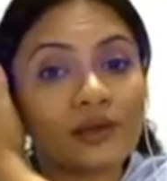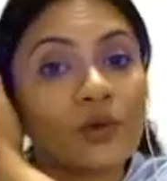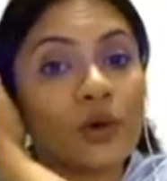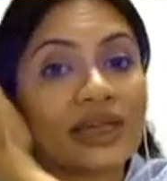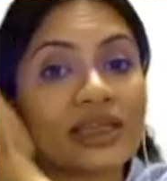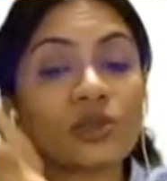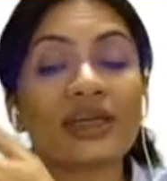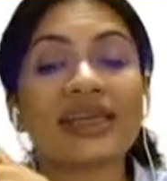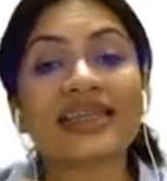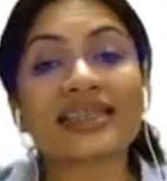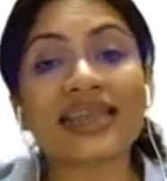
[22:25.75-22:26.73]
Okay, so it
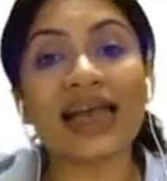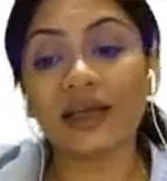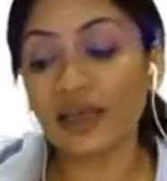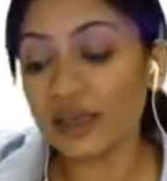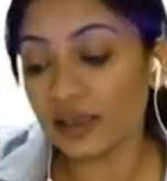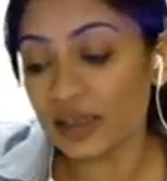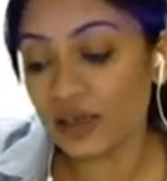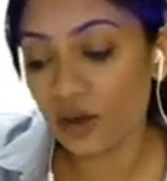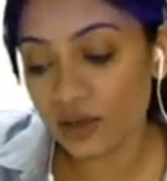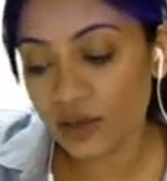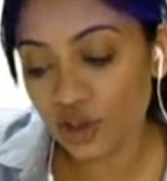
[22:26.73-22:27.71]
is carrying
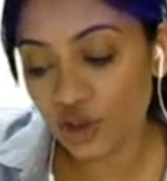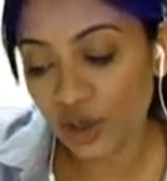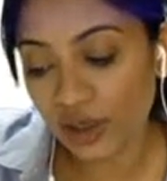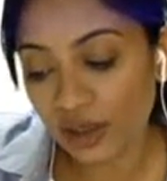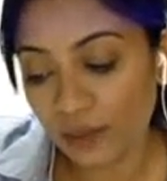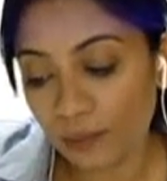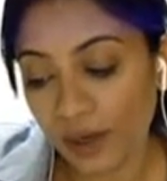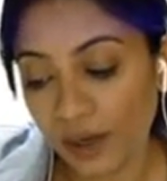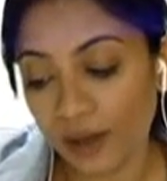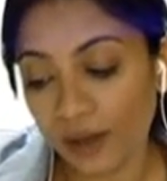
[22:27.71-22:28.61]
deoxygenated blood.